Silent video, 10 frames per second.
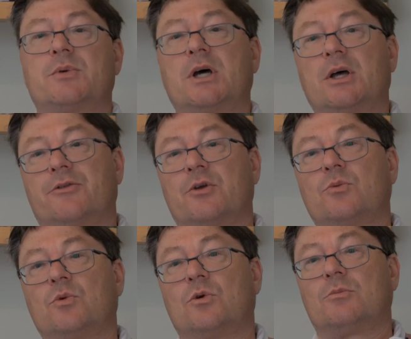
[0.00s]

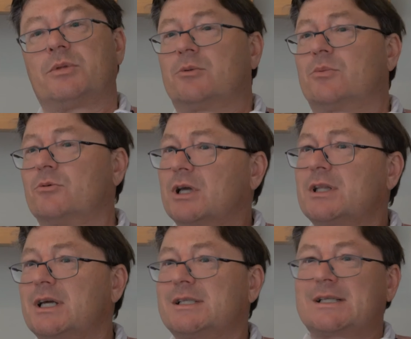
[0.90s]
Parthian War, but it'd be
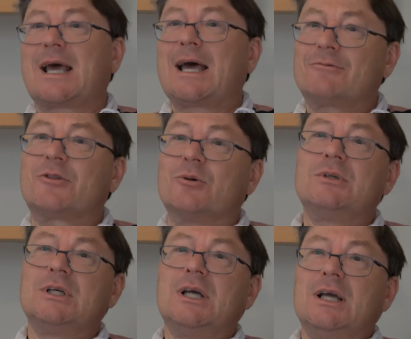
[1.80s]
rather nice to have them